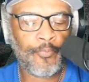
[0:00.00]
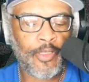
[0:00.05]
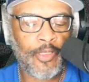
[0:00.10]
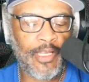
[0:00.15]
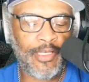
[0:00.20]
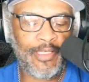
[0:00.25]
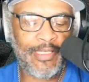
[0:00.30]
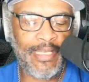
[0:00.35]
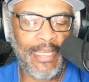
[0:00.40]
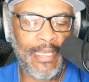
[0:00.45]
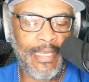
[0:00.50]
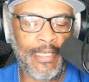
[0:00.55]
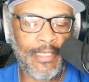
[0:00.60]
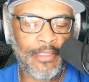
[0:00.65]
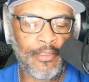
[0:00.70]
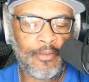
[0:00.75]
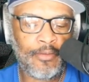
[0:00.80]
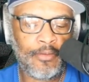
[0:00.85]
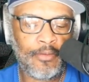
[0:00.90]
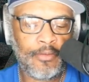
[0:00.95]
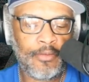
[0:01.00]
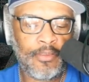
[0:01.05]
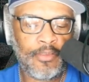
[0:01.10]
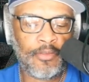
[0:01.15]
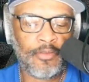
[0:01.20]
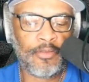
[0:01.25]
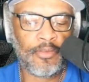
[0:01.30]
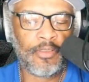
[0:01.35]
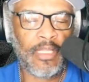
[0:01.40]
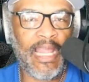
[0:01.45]
and then
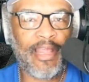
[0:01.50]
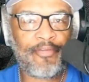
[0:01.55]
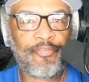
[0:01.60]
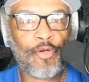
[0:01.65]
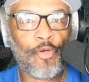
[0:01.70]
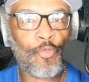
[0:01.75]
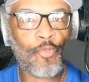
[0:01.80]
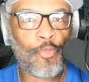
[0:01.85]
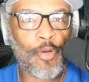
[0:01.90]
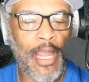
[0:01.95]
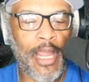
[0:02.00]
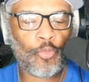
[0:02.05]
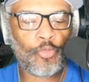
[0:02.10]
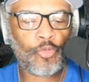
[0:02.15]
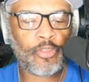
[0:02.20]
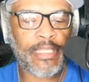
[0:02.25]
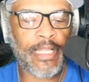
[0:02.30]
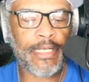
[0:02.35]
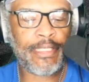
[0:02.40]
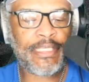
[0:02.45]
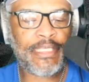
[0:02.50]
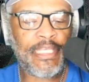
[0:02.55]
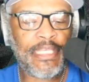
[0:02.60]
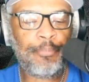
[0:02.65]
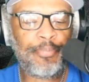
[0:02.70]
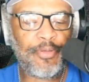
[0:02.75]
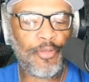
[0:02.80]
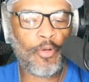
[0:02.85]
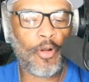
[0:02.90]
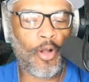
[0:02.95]
have a route that'll
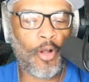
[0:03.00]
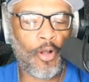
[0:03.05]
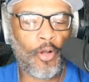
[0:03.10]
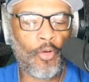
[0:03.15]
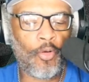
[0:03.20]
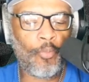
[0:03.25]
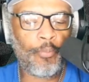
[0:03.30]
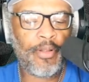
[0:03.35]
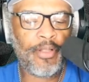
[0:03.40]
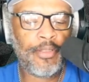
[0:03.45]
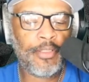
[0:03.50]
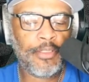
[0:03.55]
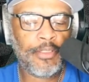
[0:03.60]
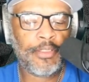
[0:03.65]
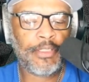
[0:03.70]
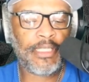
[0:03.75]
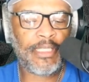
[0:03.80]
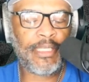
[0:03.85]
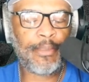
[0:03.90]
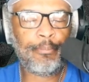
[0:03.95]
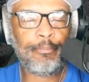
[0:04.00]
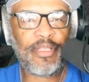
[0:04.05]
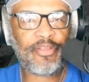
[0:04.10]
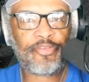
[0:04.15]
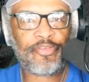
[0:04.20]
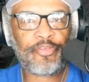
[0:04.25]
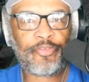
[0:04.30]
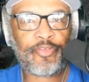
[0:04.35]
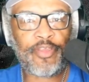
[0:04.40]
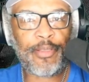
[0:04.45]
keep you home in
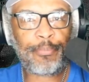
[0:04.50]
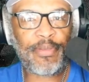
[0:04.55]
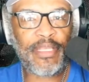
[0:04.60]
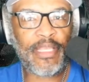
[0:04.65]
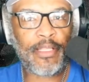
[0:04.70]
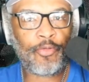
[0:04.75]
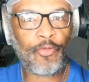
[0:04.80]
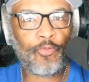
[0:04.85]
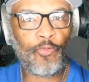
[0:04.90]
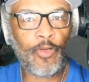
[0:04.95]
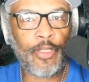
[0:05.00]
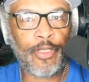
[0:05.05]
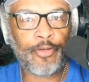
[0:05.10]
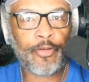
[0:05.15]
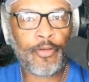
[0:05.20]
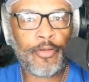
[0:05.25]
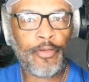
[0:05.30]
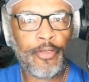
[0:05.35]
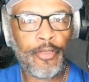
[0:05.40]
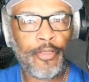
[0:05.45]
Mississippi in the winter.